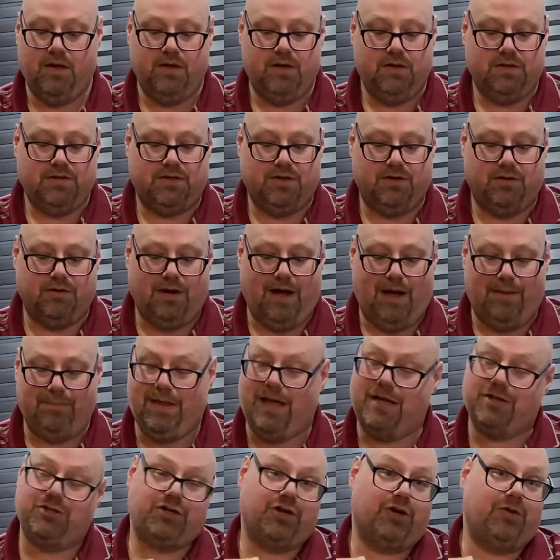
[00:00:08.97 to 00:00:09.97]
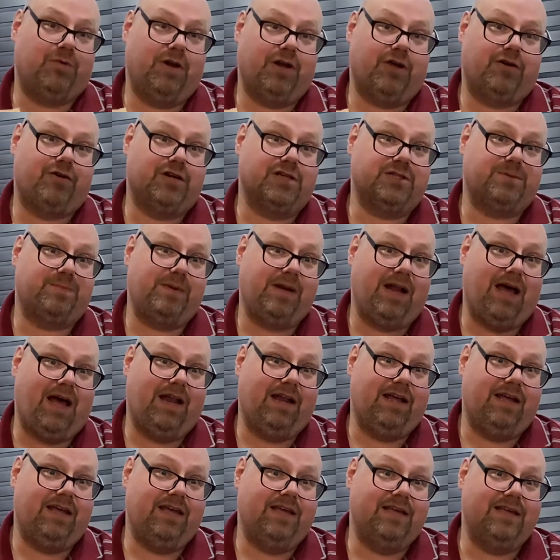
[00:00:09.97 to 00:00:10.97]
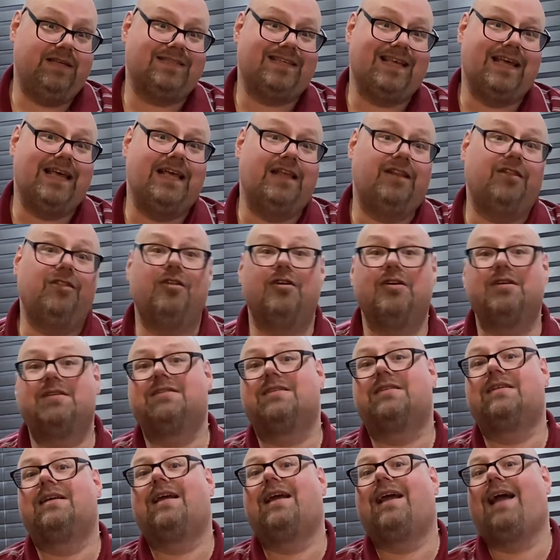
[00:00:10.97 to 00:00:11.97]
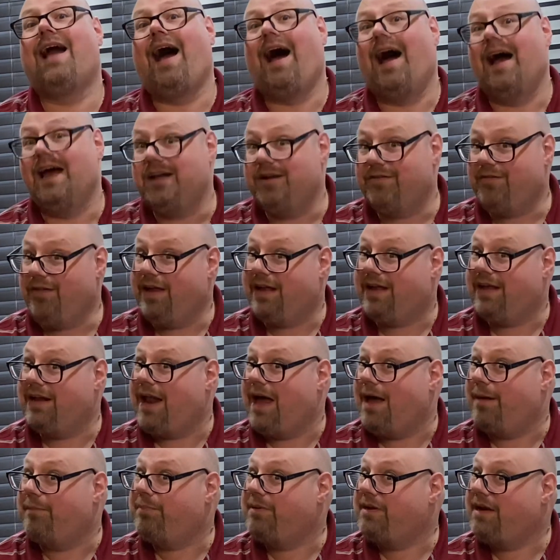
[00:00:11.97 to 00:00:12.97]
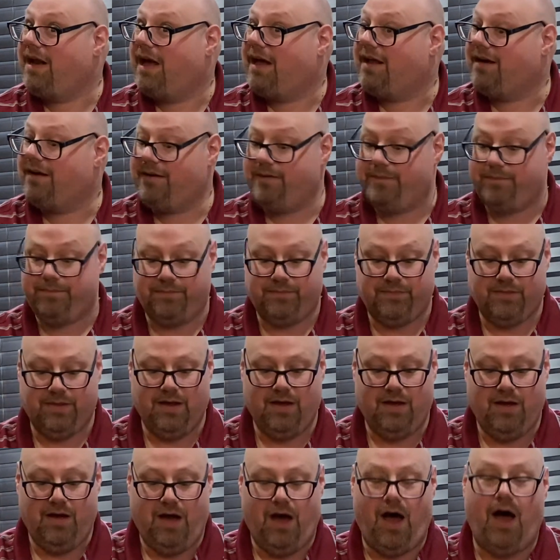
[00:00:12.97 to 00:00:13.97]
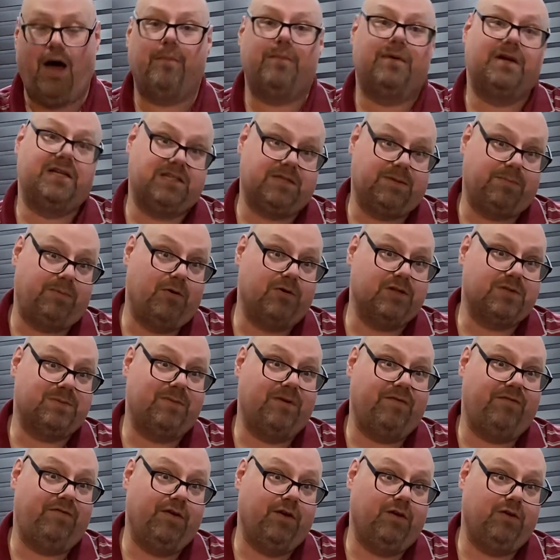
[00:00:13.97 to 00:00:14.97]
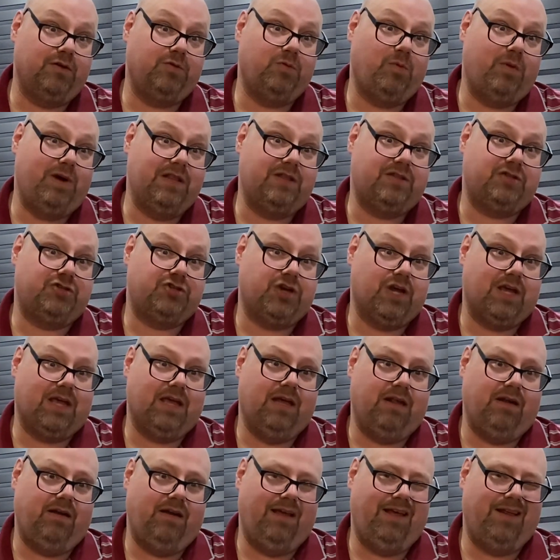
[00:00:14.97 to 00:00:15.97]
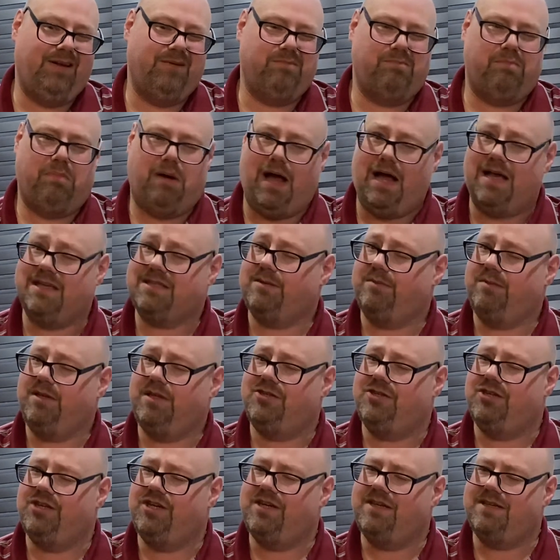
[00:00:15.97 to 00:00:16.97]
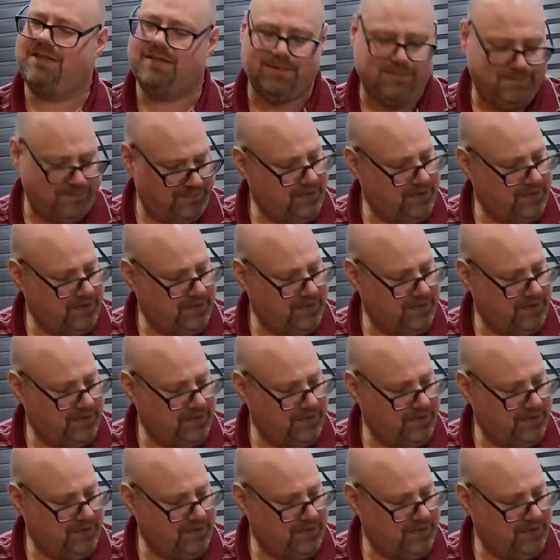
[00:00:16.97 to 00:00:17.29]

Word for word: So, I'm not sure what a crispanada is. It looks kind of like an empanada, um, but it's supposed to be filled with chicken and possibly cheese.